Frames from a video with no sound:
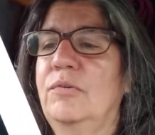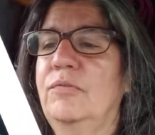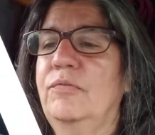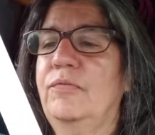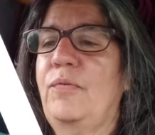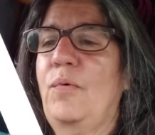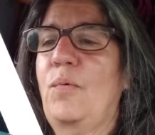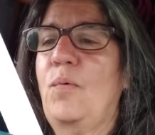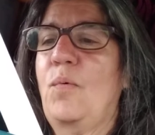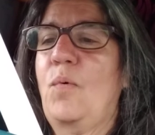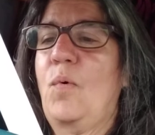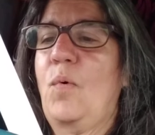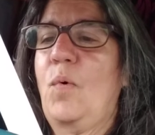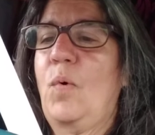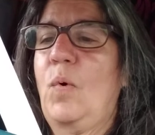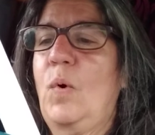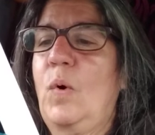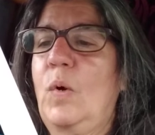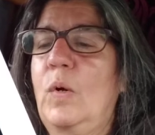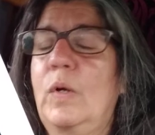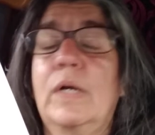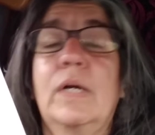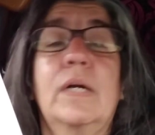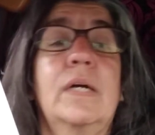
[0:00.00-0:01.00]

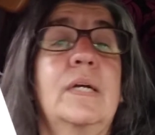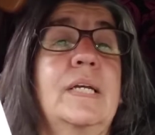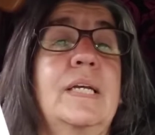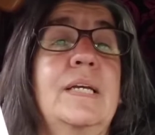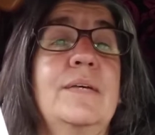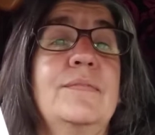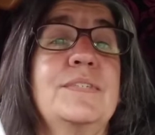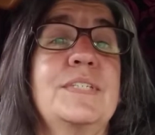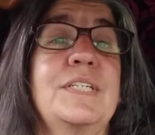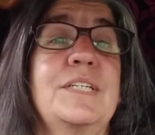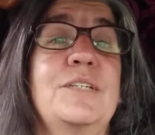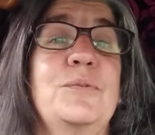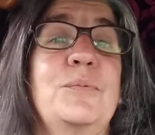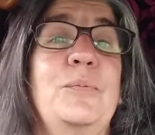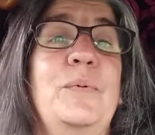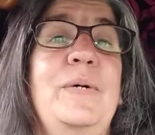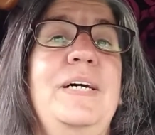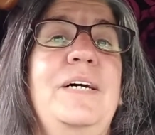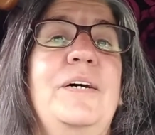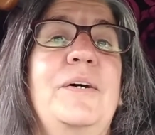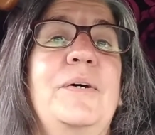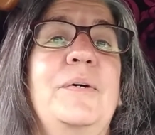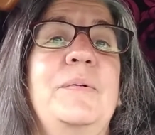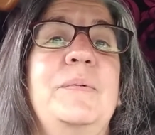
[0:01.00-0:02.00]
for gifts as
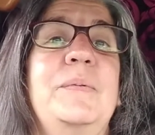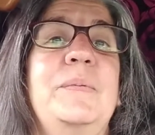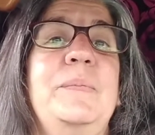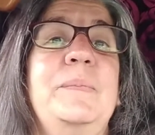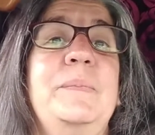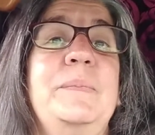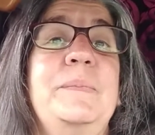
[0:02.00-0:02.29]
well.